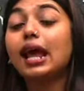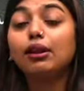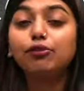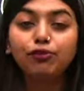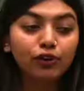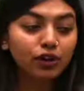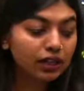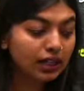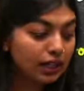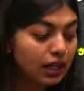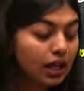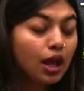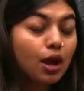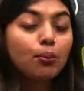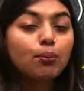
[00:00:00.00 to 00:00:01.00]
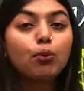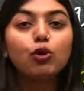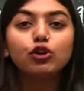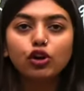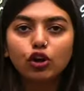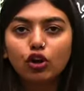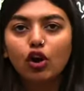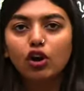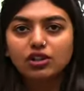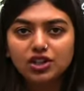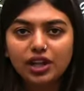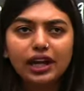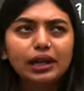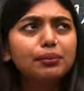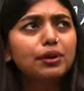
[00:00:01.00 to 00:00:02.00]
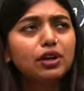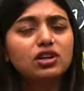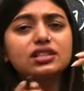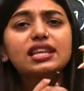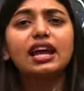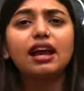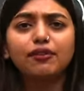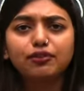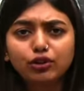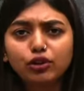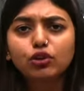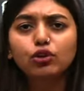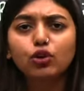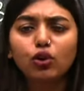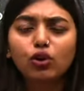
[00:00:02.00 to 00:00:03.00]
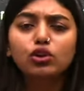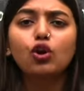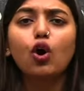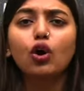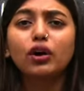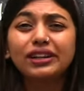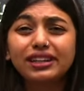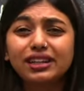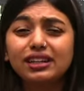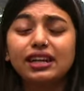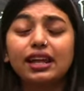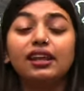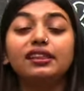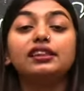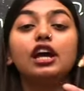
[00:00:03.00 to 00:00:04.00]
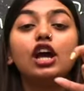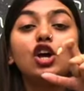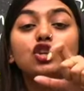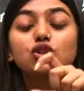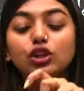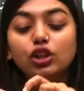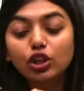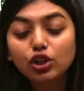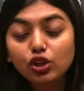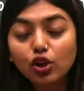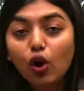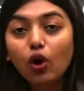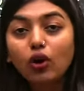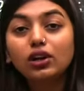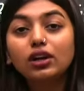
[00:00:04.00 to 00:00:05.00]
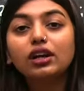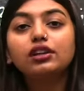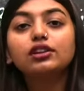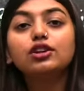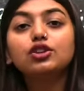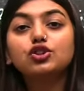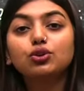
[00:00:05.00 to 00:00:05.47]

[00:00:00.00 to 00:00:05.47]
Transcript: helpful in monocots, right? Because they have to grow longer in length. So, the longer the